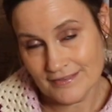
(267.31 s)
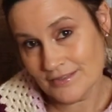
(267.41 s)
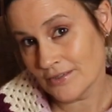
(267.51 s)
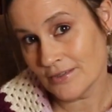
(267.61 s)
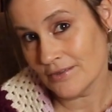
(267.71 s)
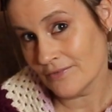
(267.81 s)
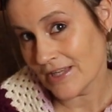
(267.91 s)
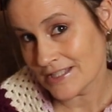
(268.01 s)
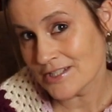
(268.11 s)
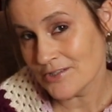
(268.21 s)
So
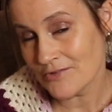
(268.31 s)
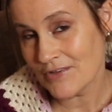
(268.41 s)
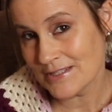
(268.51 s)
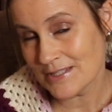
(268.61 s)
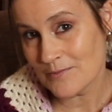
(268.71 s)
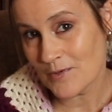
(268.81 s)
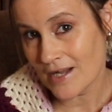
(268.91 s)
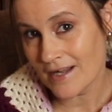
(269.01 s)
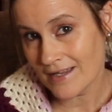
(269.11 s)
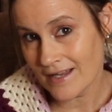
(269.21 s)
that's another reason
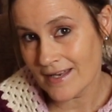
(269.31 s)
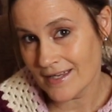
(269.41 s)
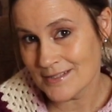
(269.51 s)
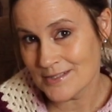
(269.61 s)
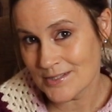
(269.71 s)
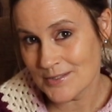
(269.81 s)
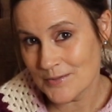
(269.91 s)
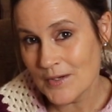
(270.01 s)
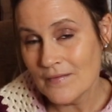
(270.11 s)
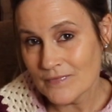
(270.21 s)
why I like
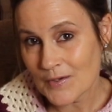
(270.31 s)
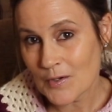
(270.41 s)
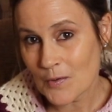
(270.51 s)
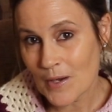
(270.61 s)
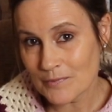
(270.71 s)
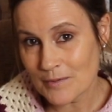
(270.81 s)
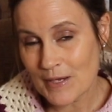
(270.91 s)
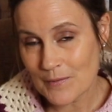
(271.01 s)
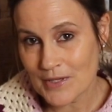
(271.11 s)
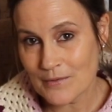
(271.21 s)
to go out and
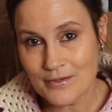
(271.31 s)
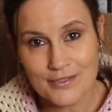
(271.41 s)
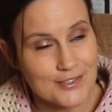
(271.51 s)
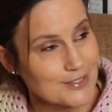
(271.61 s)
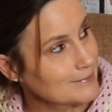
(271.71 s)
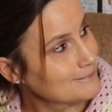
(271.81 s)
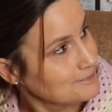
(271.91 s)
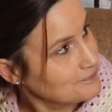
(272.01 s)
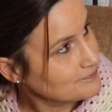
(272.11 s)
about without a coat on.